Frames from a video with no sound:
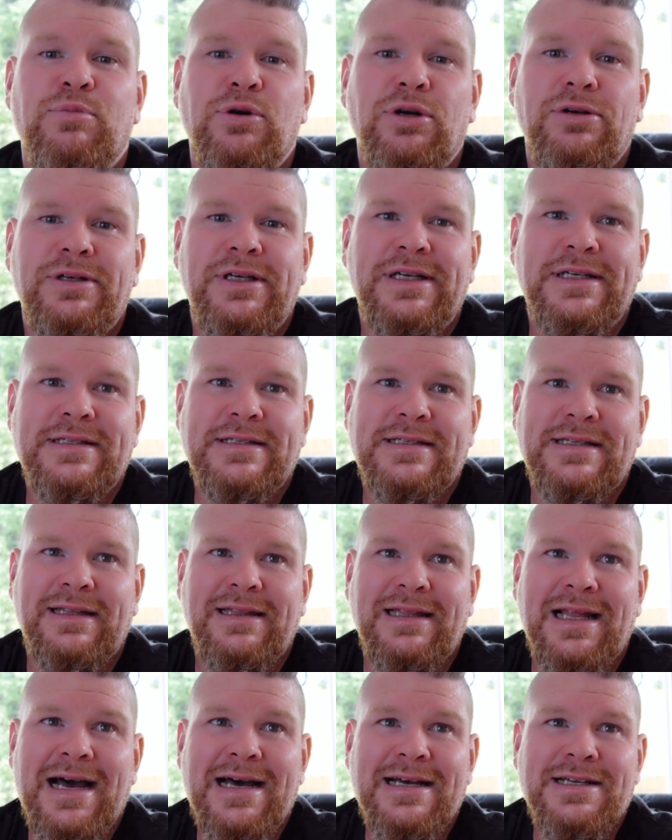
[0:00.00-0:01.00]
brilliance
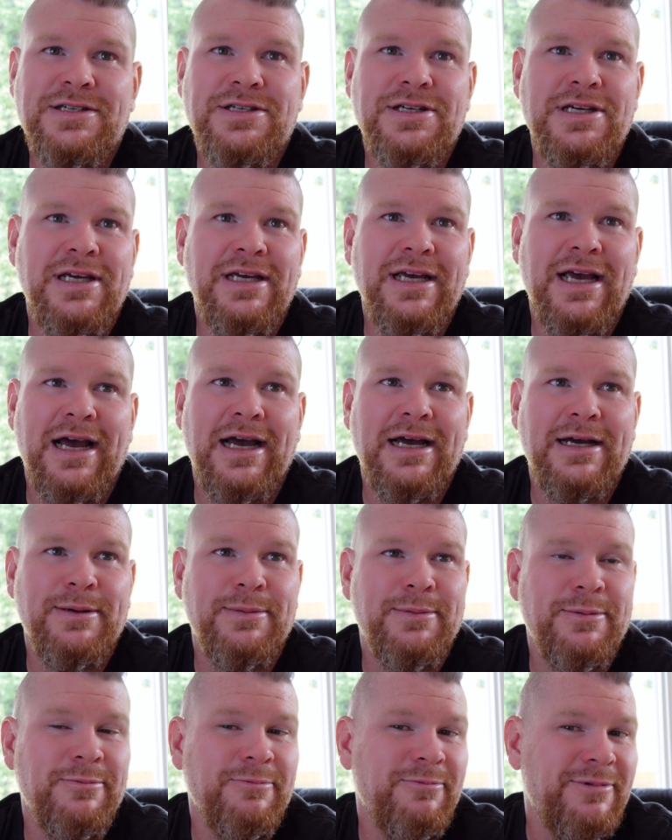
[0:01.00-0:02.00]
last year
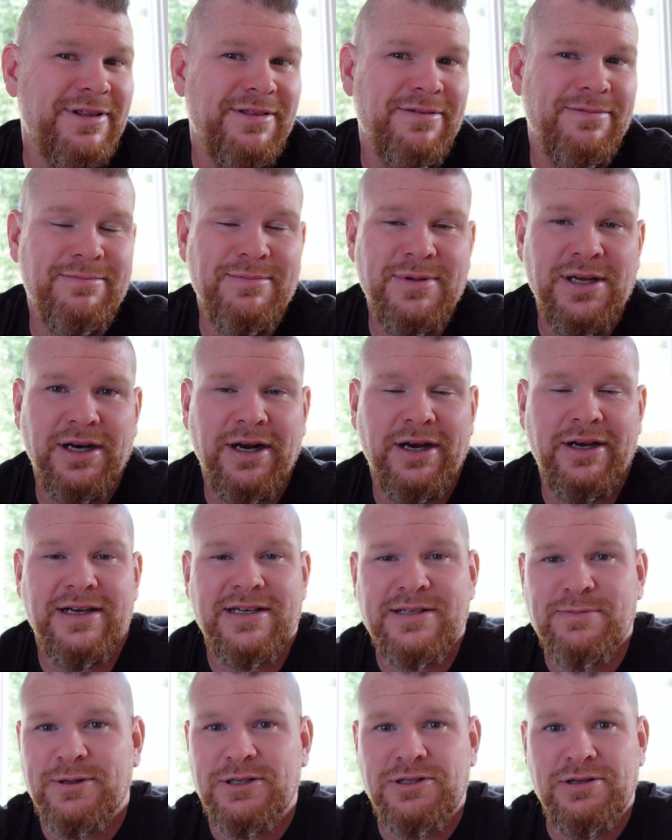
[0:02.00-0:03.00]
with,
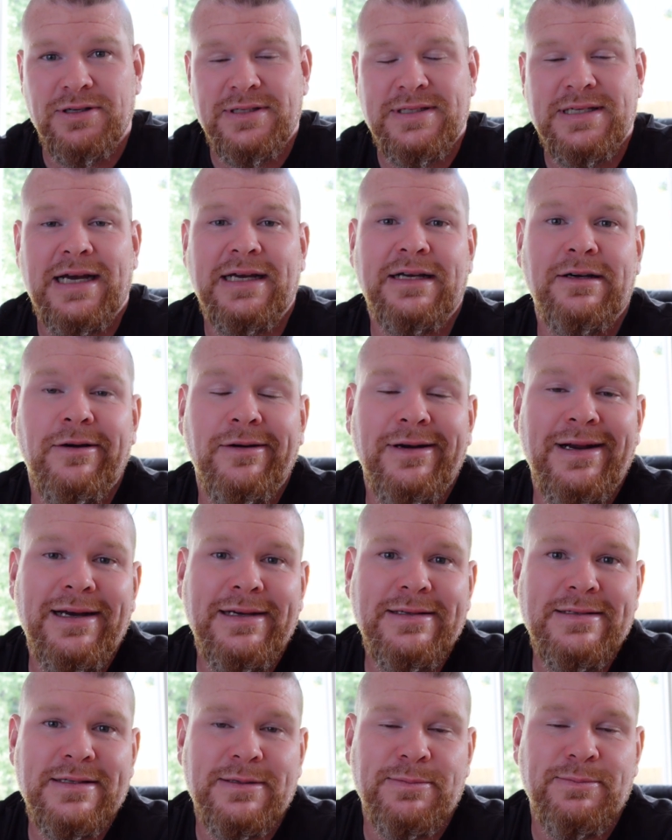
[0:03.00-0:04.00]
especially Zane
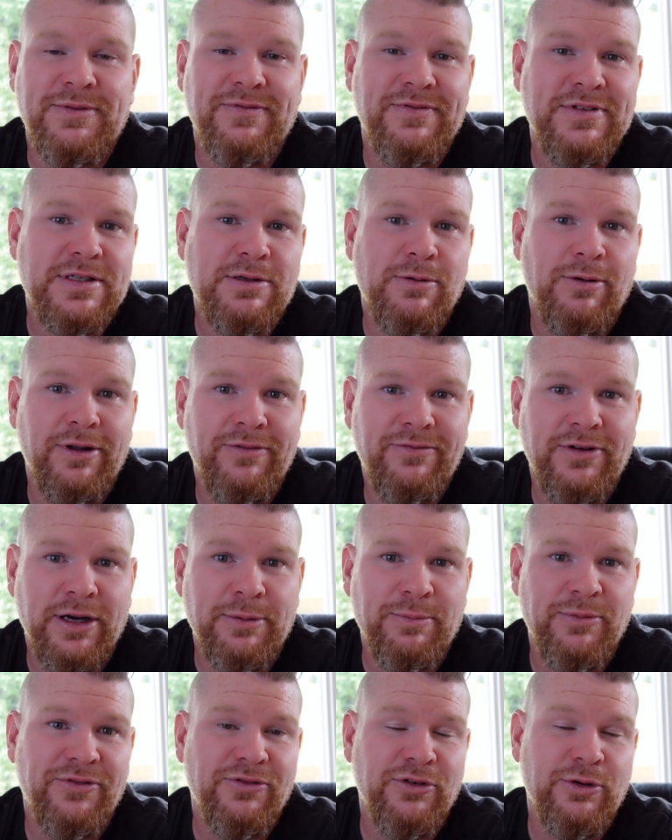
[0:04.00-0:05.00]
Goddard, some of his
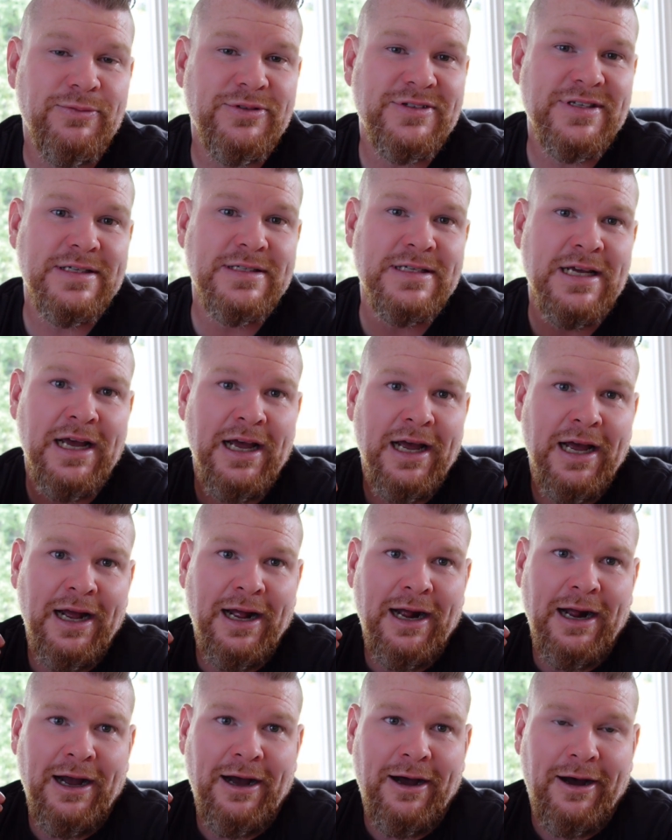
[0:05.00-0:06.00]
qualifying performances.
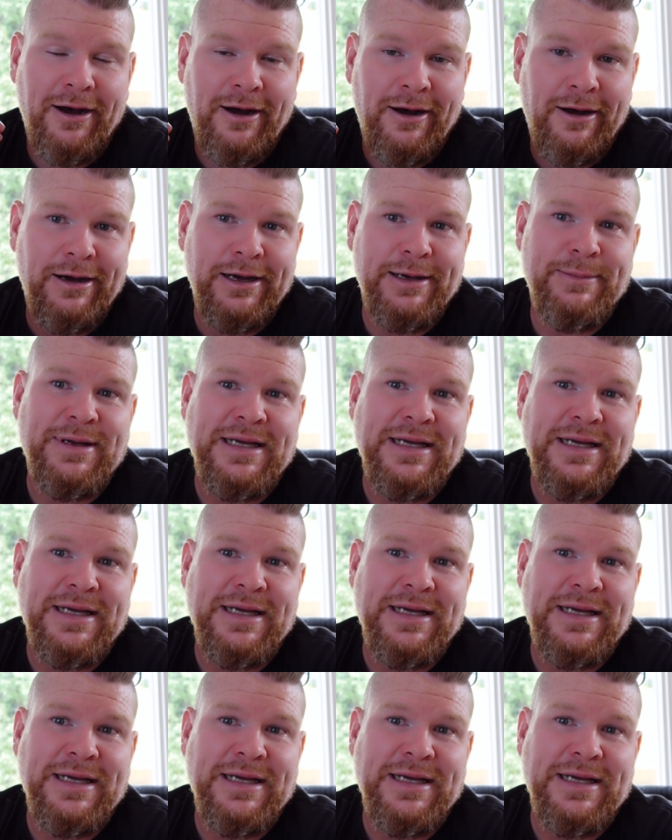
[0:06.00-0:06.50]
I'm